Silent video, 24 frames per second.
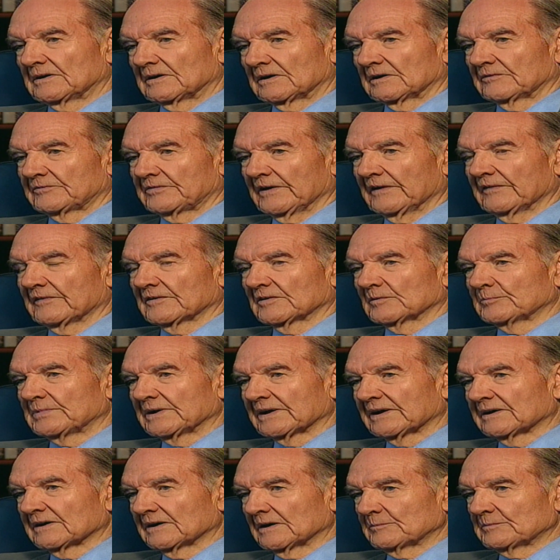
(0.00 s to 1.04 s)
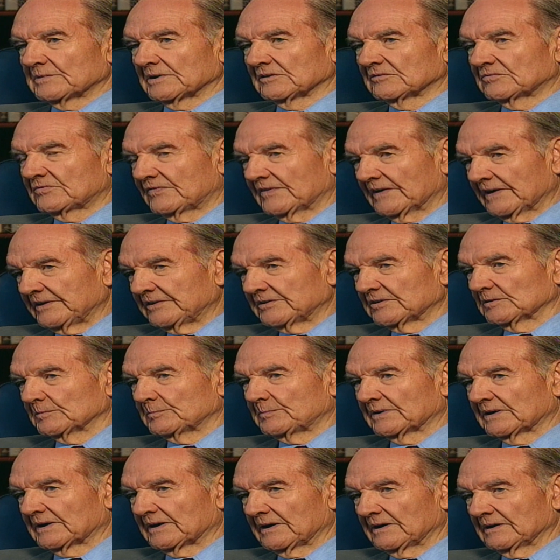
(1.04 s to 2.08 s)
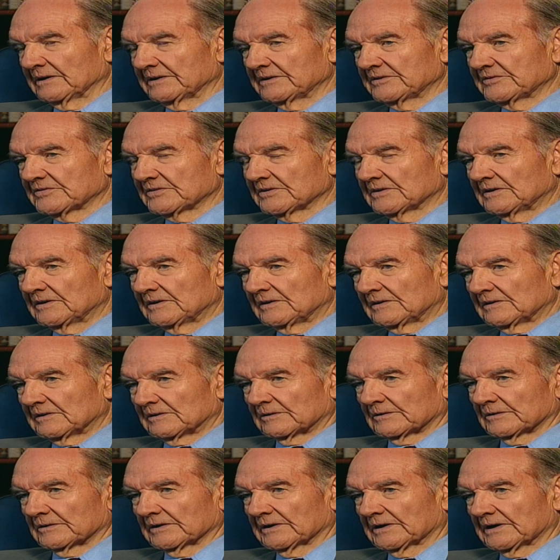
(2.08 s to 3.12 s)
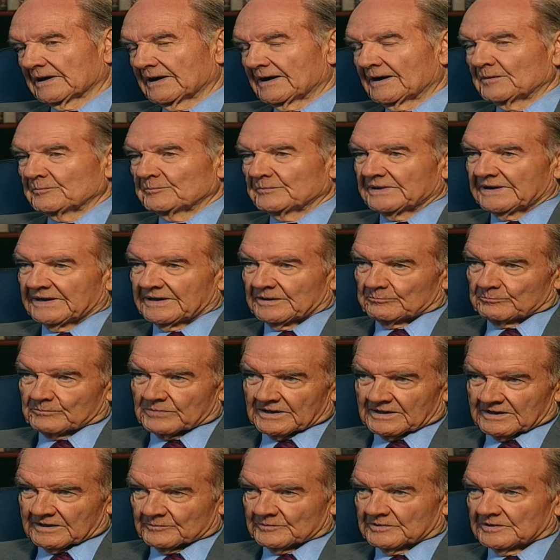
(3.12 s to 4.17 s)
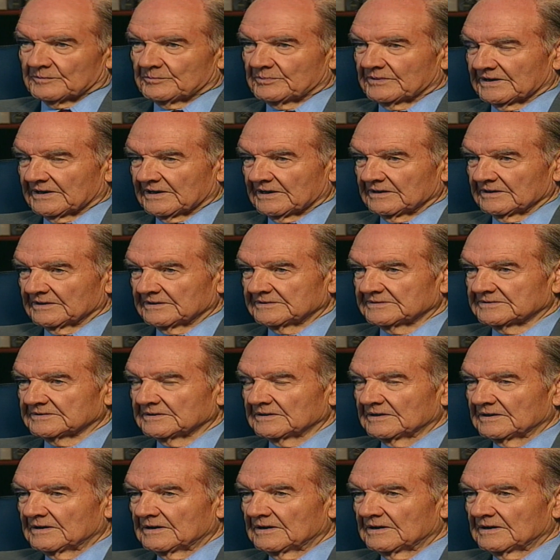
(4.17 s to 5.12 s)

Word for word: of either becoming fighter pilots or combat bomber pilots.